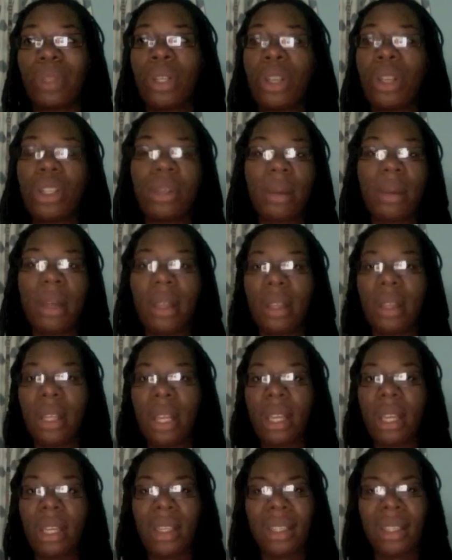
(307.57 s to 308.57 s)
some other
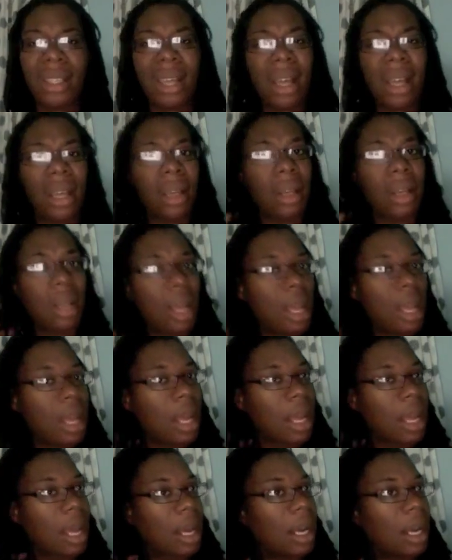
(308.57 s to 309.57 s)
things done.
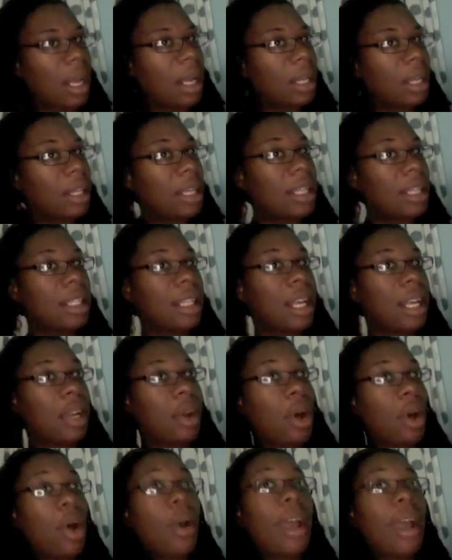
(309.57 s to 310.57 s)
Got a lot of things done.
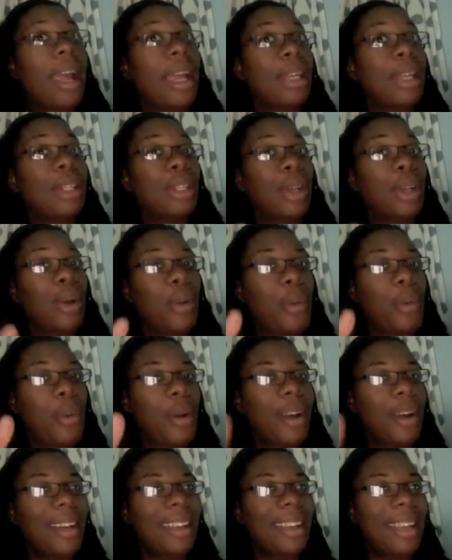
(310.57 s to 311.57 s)
Okay, so
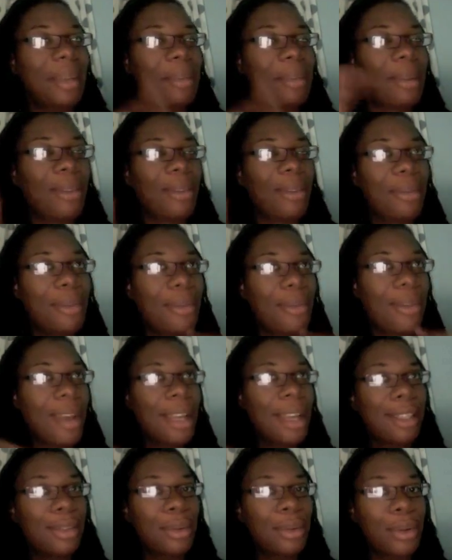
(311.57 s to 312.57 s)
let me
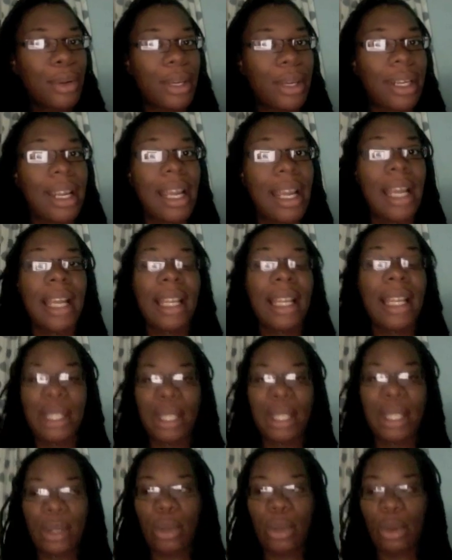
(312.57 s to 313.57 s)
fast forward
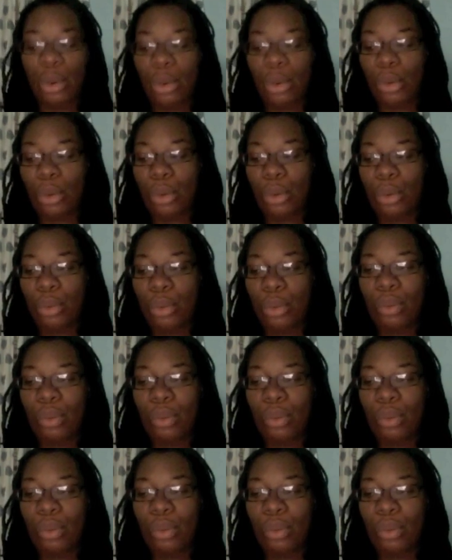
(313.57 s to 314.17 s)
to